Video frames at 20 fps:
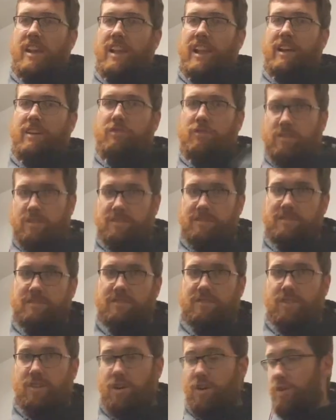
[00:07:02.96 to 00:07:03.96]
I
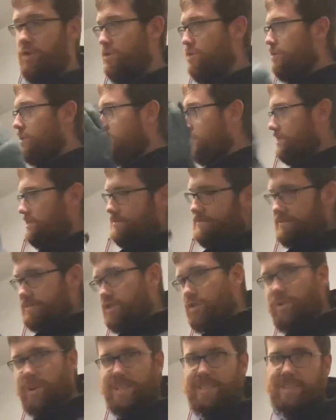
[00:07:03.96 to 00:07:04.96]
couldn't go and
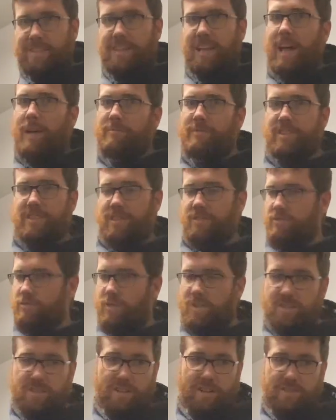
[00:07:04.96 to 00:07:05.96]
do it at the time because I was
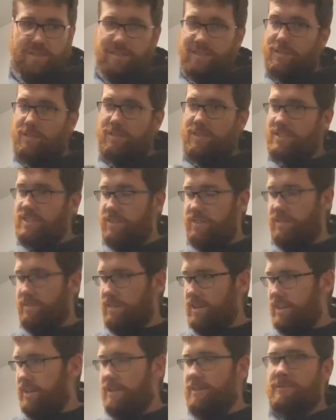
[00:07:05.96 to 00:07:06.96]
rushing out the door. I was already
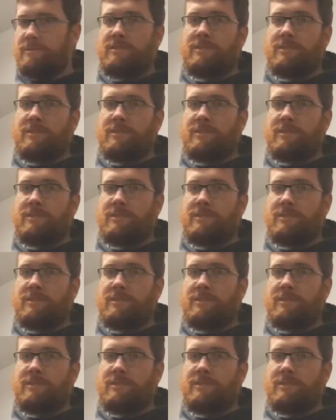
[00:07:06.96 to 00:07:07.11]
late.